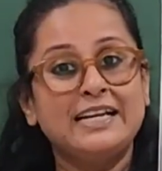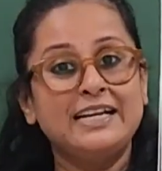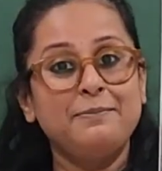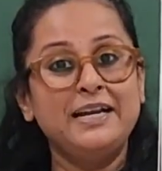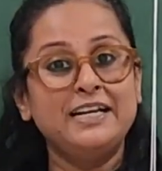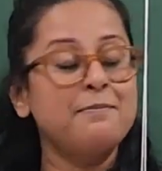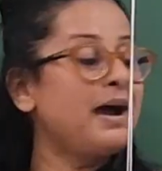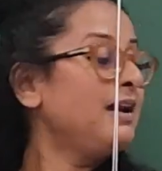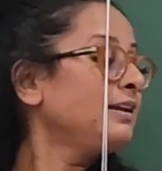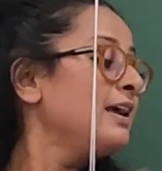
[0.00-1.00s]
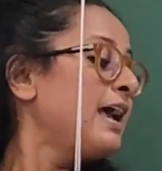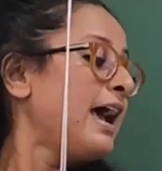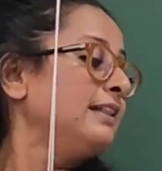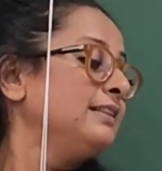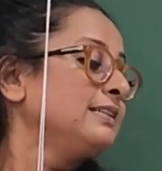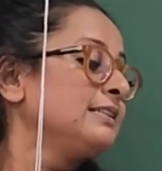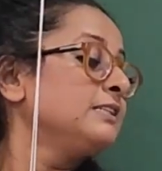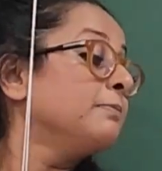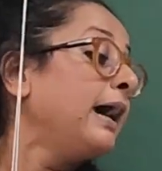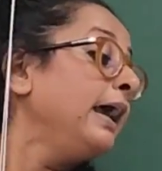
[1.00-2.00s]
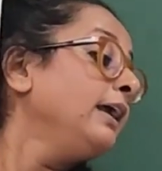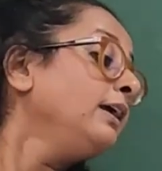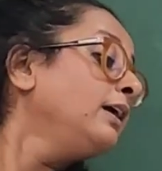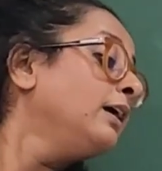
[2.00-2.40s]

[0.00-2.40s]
centimeter mark and this is my